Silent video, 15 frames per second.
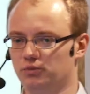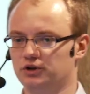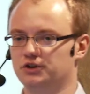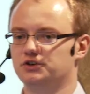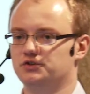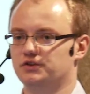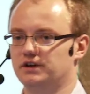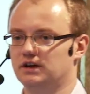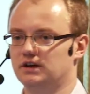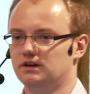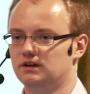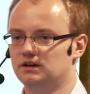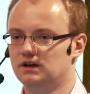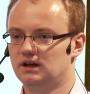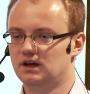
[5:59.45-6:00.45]
monitoring.
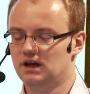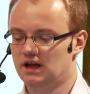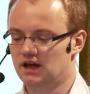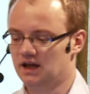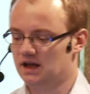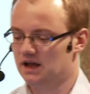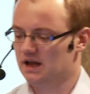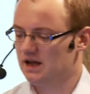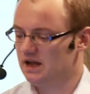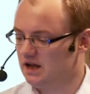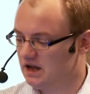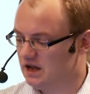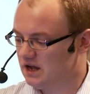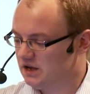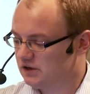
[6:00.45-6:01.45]

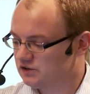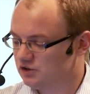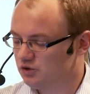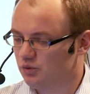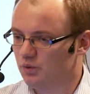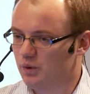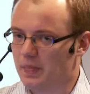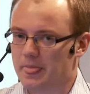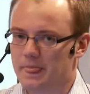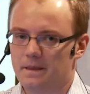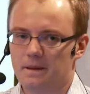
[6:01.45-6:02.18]
So